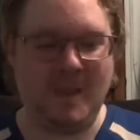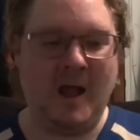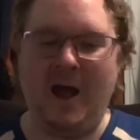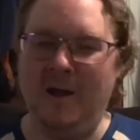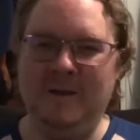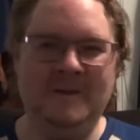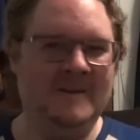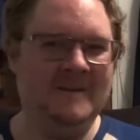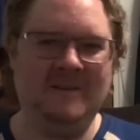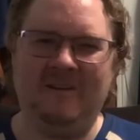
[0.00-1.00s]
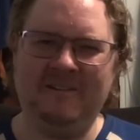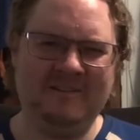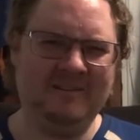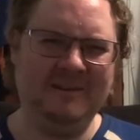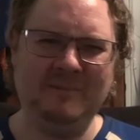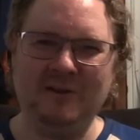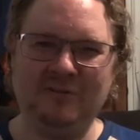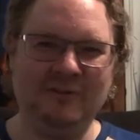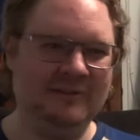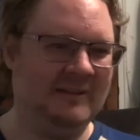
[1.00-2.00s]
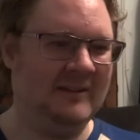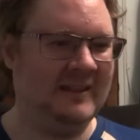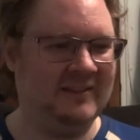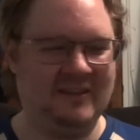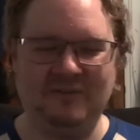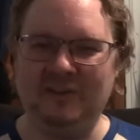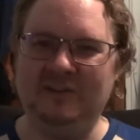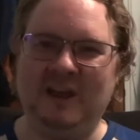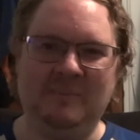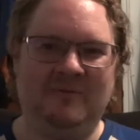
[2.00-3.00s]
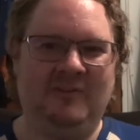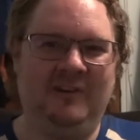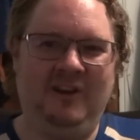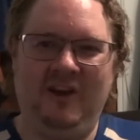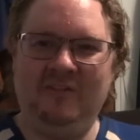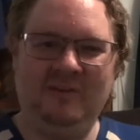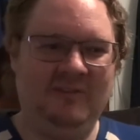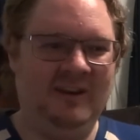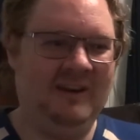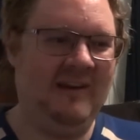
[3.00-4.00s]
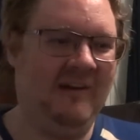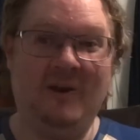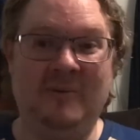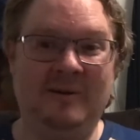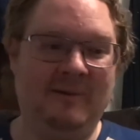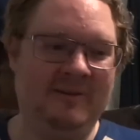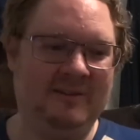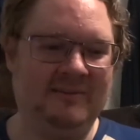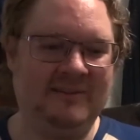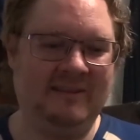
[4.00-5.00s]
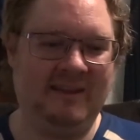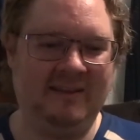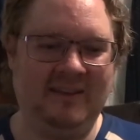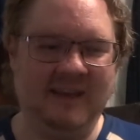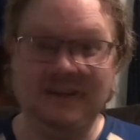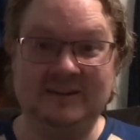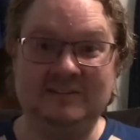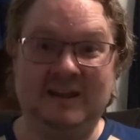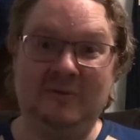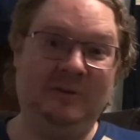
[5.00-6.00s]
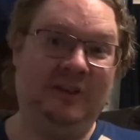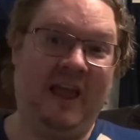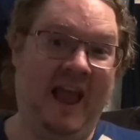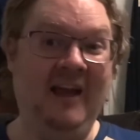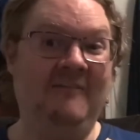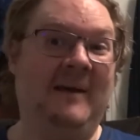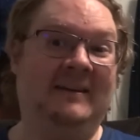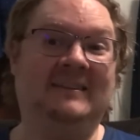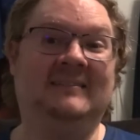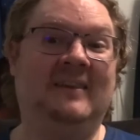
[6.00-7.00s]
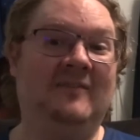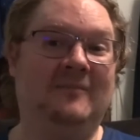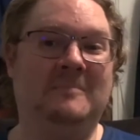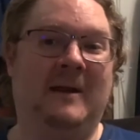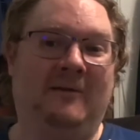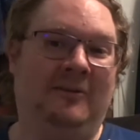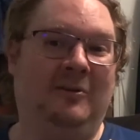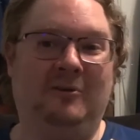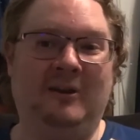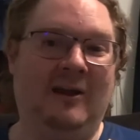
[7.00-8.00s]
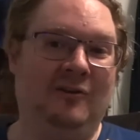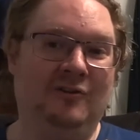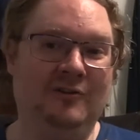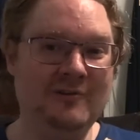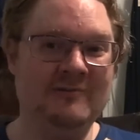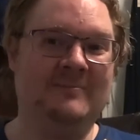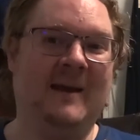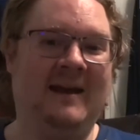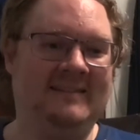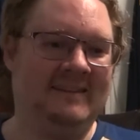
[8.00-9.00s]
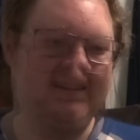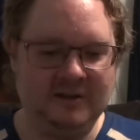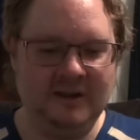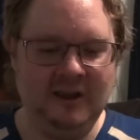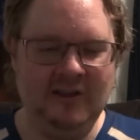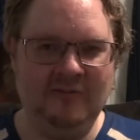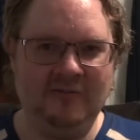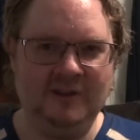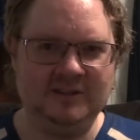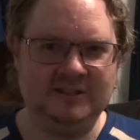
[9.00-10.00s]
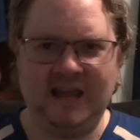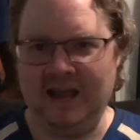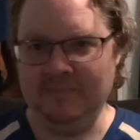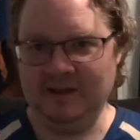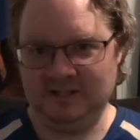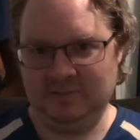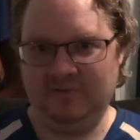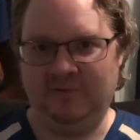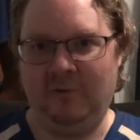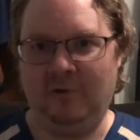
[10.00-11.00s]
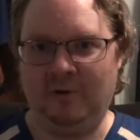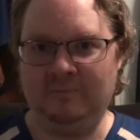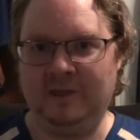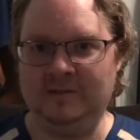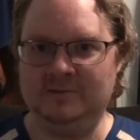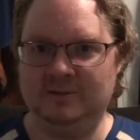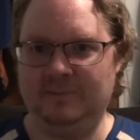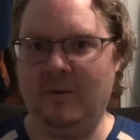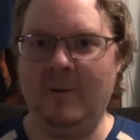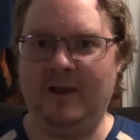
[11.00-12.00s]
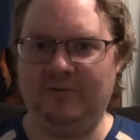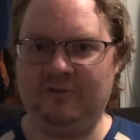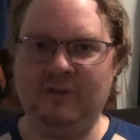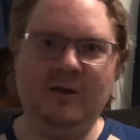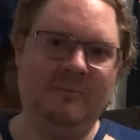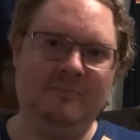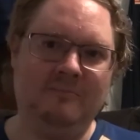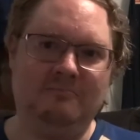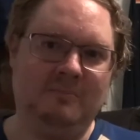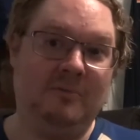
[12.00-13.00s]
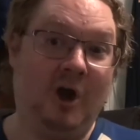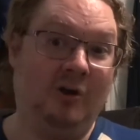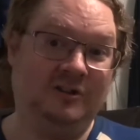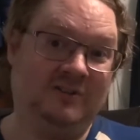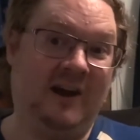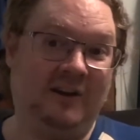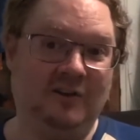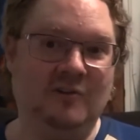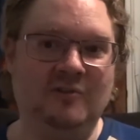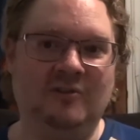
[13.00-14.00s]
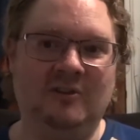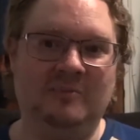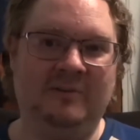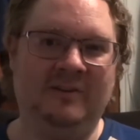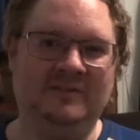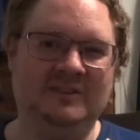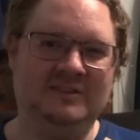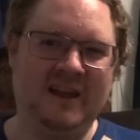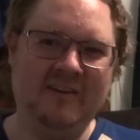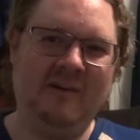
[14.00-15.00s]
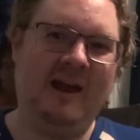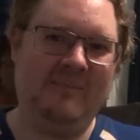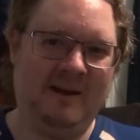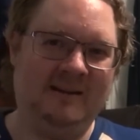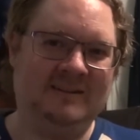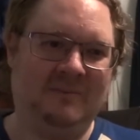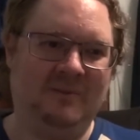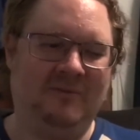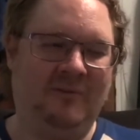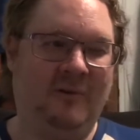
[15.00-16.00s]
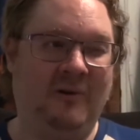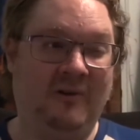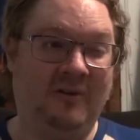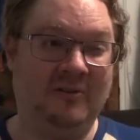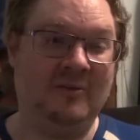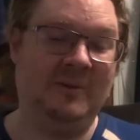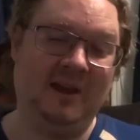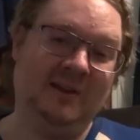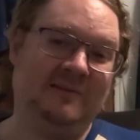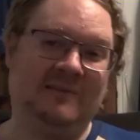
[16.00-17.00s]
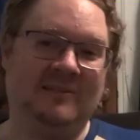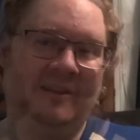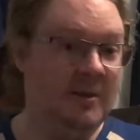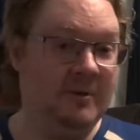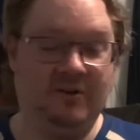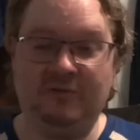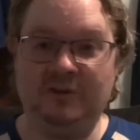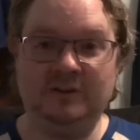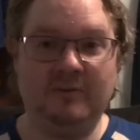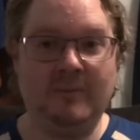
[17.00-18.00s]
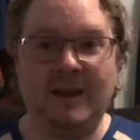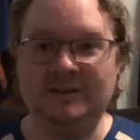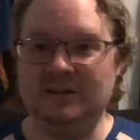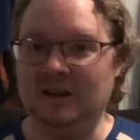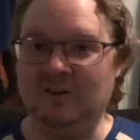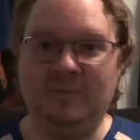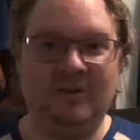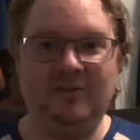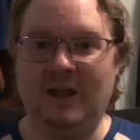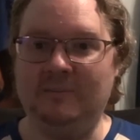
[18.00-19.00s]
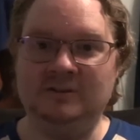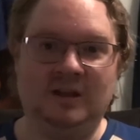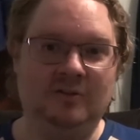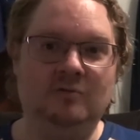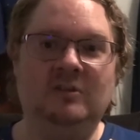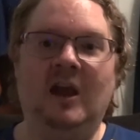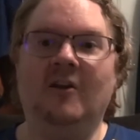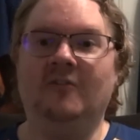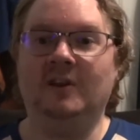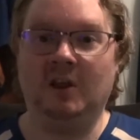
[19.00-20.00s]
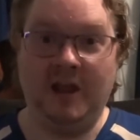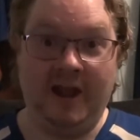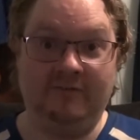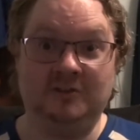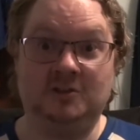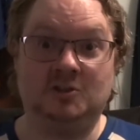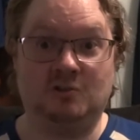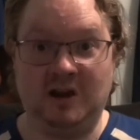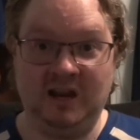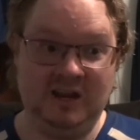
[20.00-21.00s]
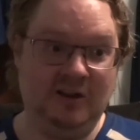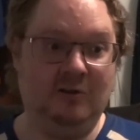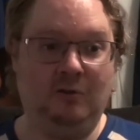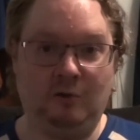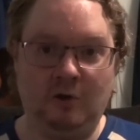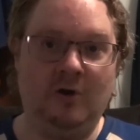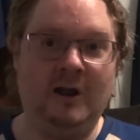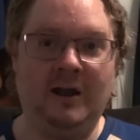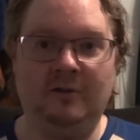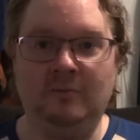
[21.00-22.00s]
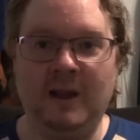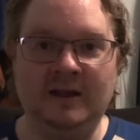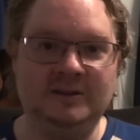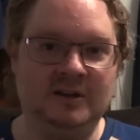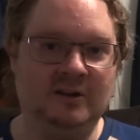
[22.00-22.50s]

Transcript: I honestly am not certain, and that's definitely a topic for another video. But it was interesting, like at the end, not only do they have magic, they've apparently learned how to use magic, if she's had magic before, then she probably has some knowledge of how to use it. But if she's never had magic before, this could be interesting because in Friendship of Magic, it's been established that you definitely have to train and learn how to do magic.